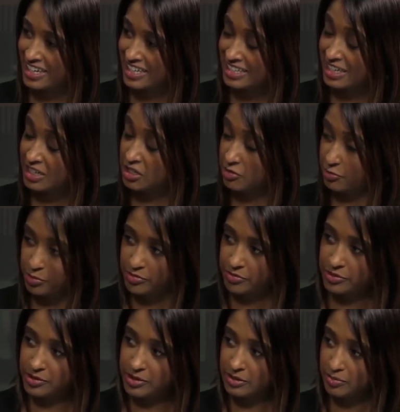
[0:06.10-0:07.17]
Now you've
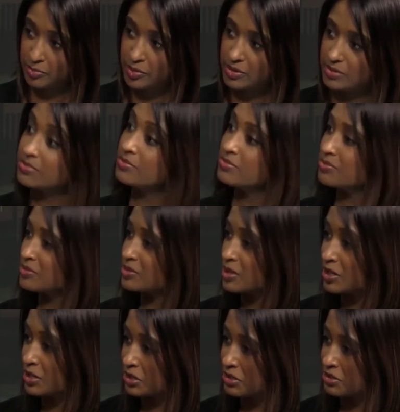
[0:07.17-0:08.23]
performed
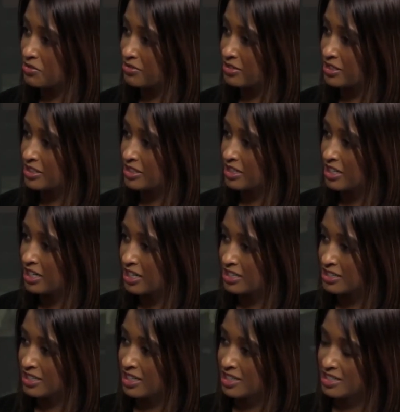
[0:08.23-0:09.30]
all over. Yeah.
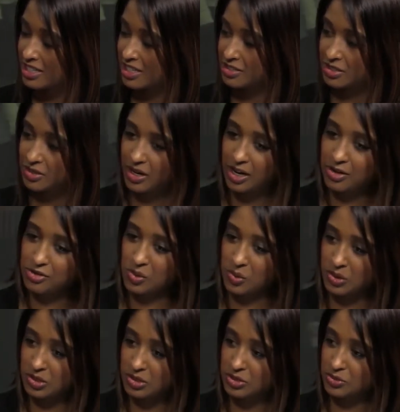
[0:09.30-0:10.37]
Tell us how, how the
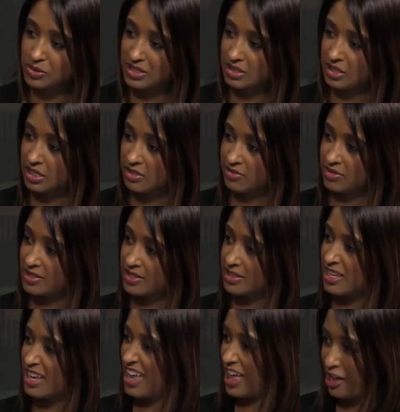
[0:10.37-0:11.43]
world receives
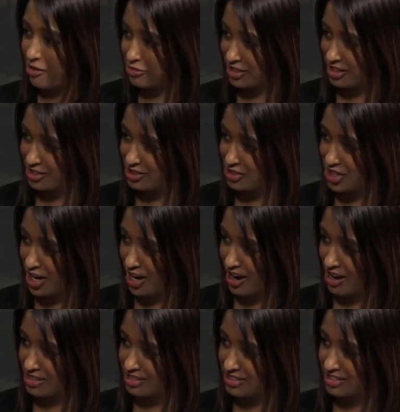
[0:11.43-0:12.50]
African jazz.